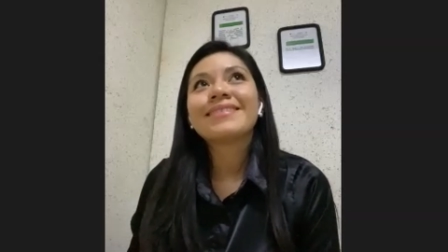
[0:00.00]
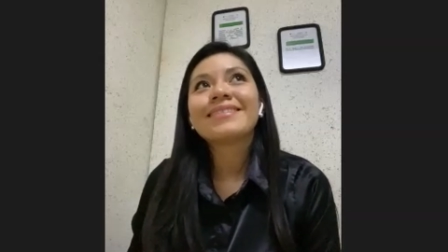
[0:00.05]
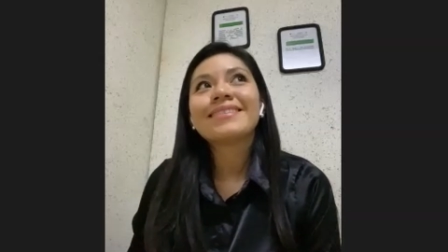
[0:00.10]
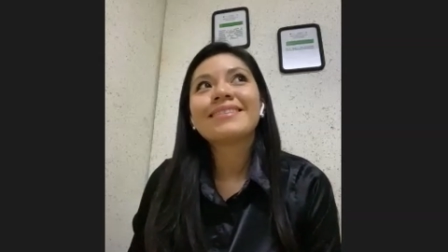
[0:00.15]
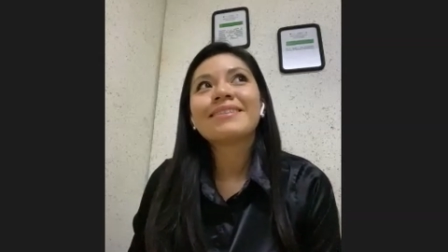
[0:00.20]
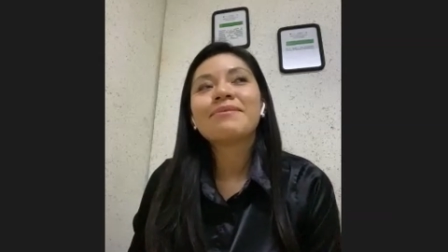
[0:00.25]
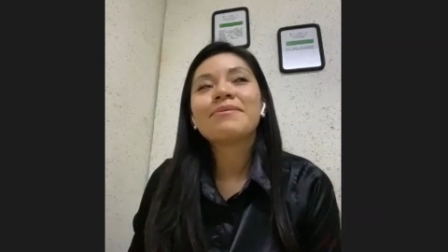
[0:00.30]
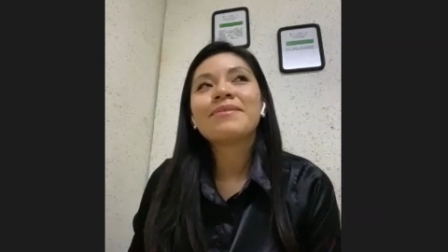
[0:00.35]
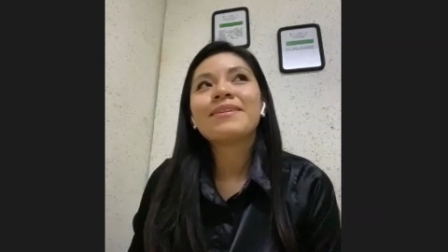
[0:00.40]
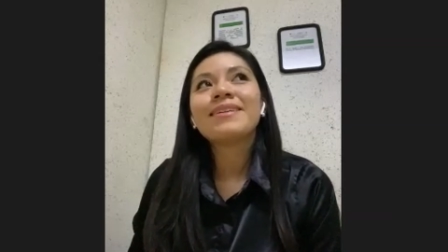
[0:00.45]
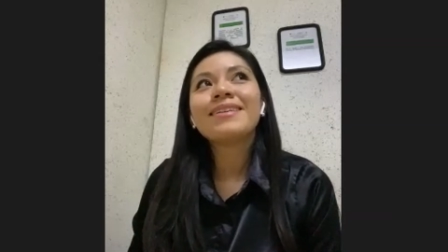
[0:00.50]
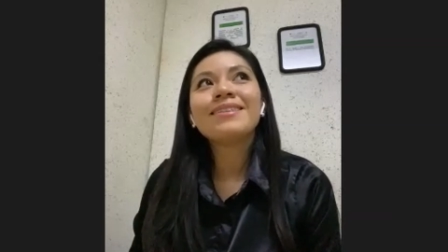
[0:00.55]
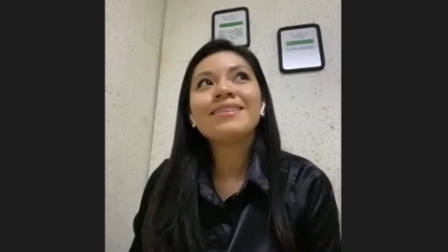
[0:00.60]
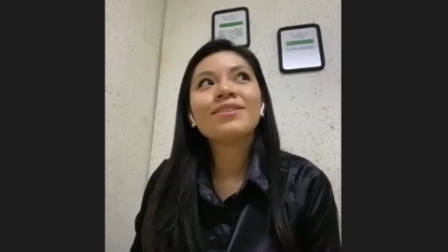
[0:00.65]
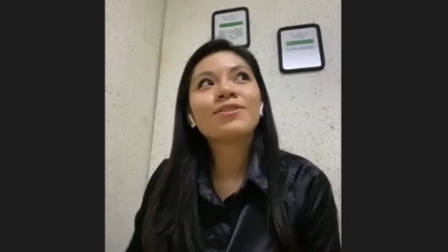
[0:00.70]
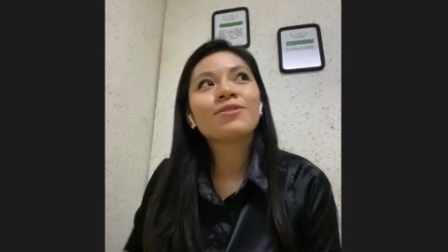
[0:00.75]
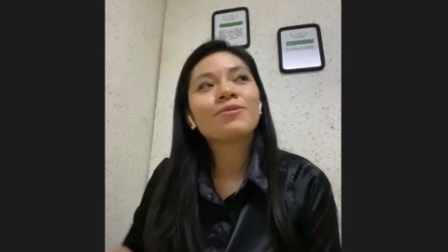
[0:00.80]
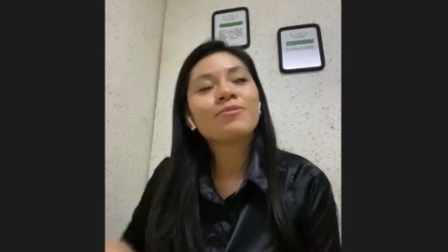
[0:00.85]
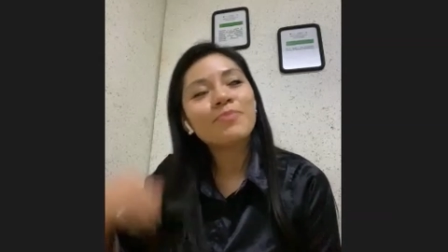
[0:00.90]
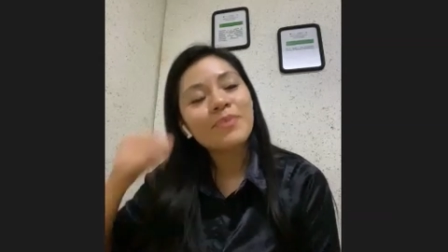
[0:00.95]
the
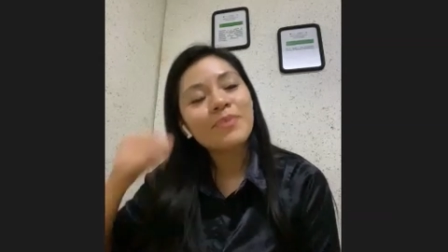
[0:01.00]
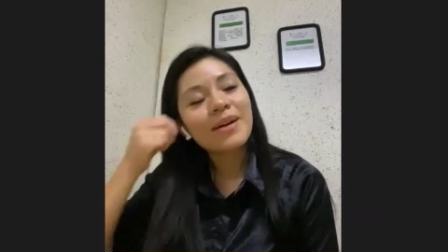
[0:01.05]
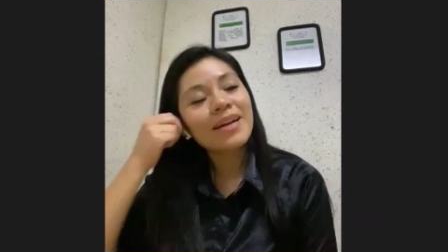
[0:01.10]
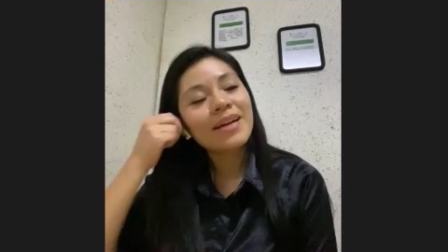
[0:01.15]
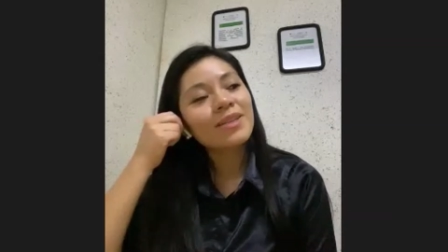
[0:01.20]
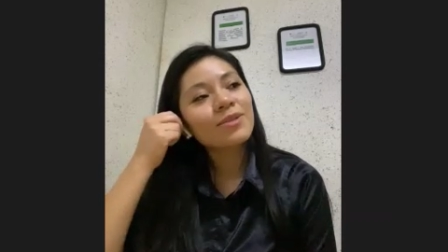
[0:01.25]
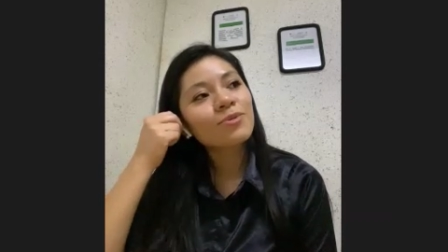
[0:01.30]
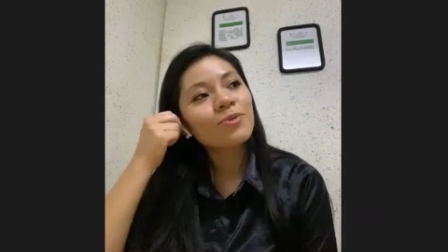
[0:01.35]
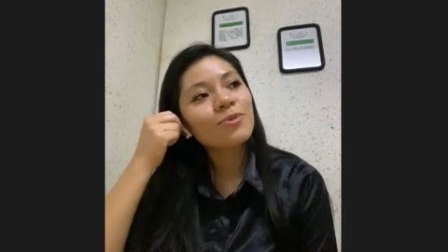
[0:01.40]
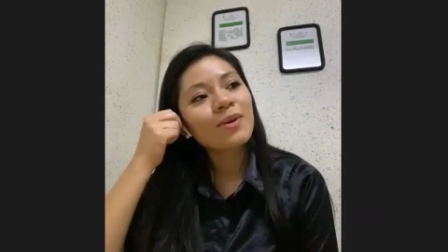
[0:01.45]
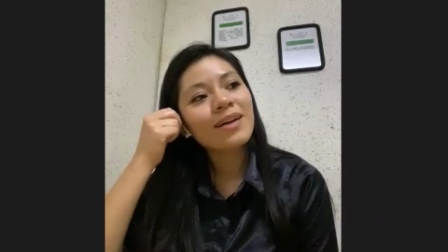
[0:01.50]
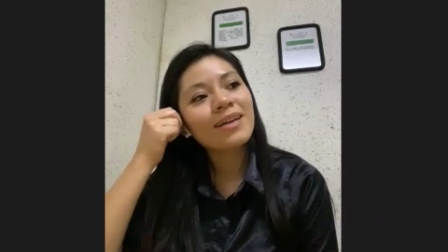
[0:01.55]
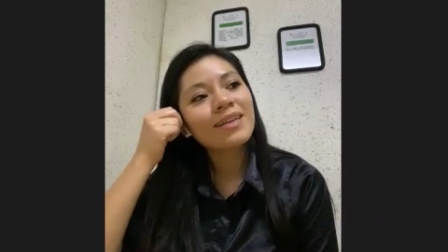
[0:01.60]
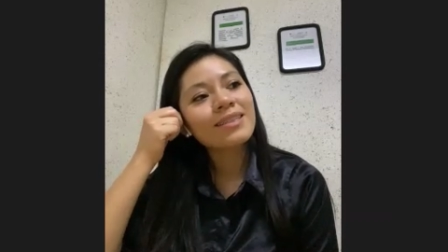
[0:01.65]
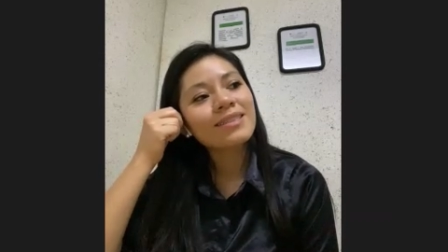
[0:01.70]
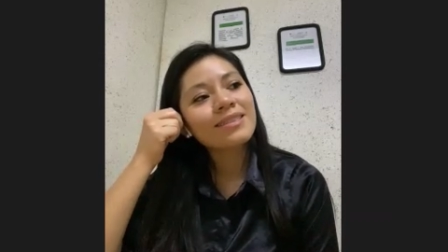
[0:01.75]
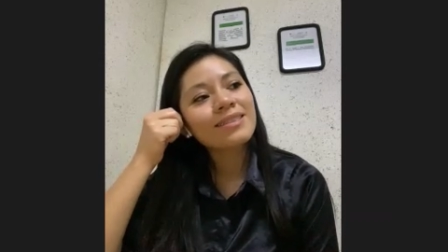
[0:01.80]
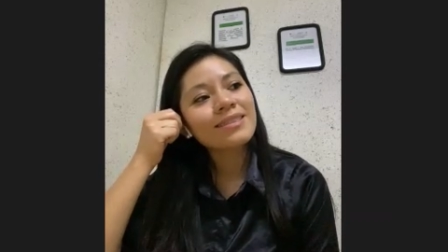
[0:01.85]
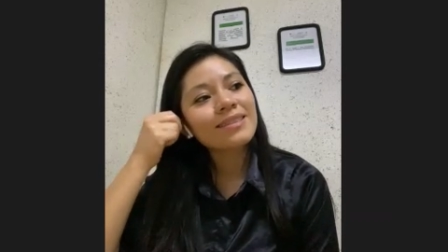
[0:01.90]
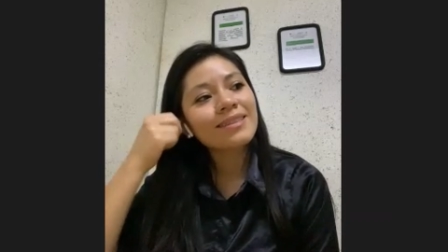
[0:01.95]
biggest surprise
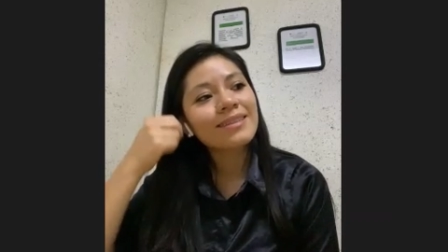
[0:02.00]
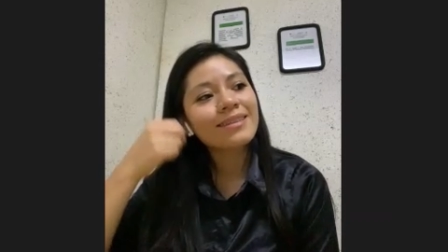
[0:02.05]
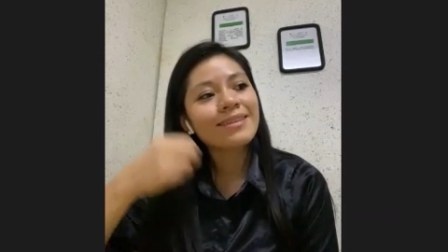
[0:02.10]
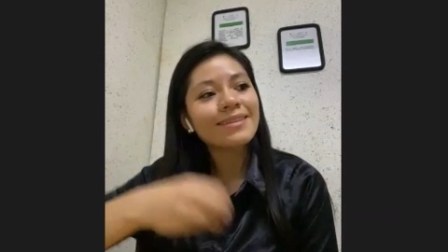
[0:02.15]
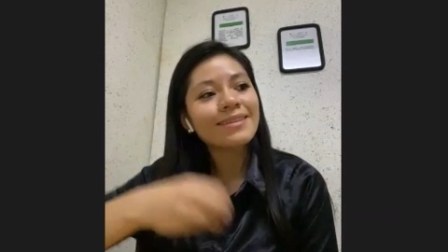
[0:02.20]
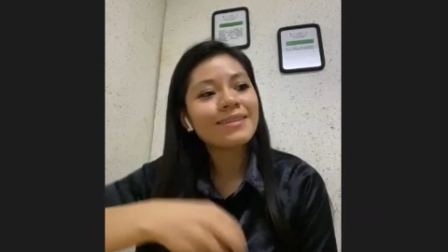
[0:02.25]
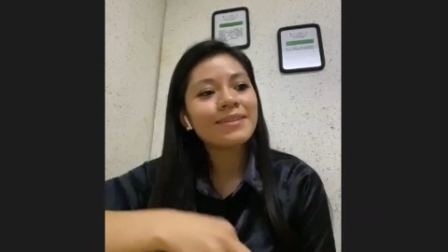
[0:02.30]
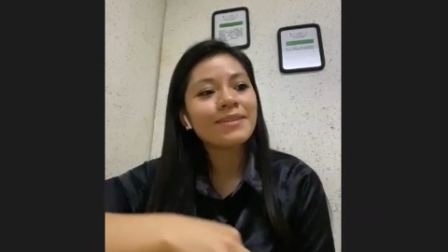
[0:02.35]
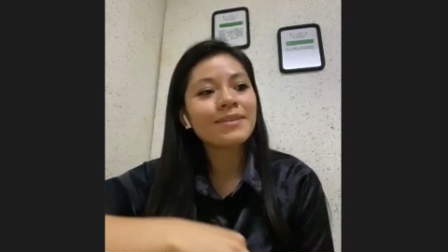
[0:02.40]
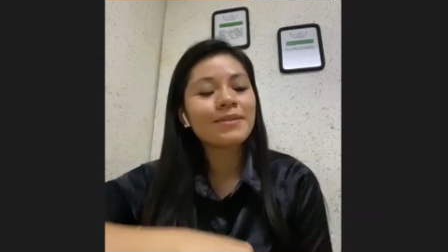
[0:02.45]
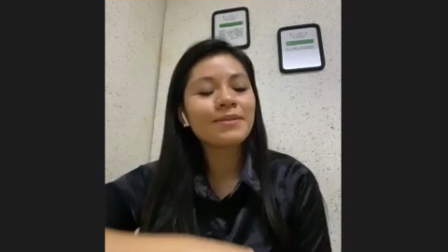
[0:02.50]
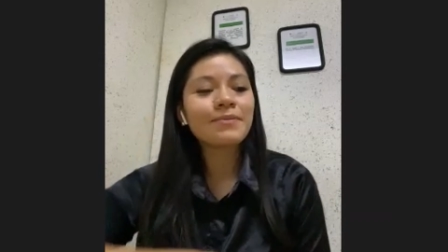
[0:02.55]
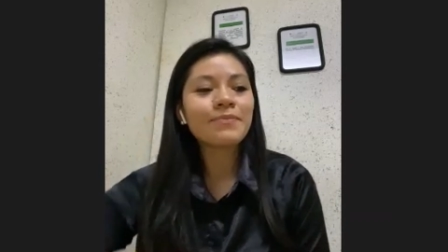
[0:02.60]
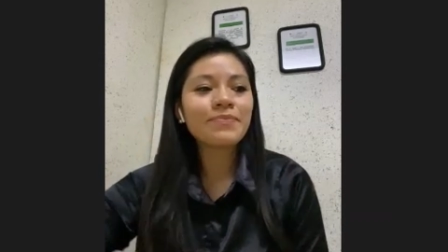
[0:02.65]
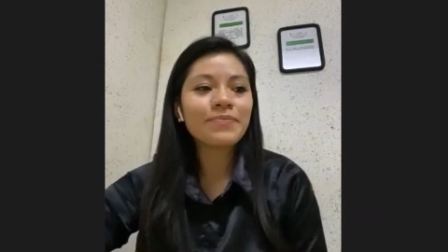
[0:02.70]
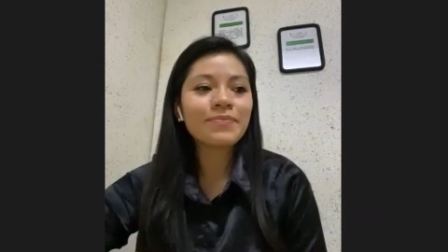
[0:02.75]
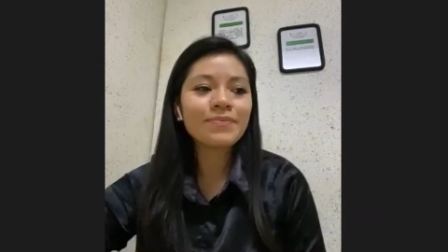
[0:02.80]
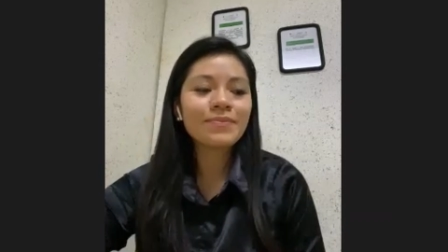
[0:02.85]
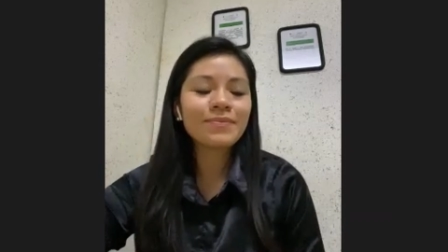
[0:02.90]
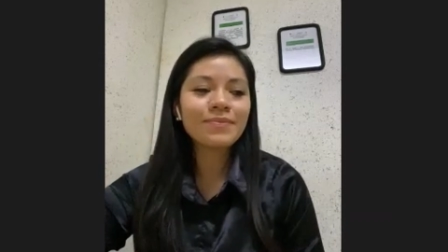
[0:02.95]
was um,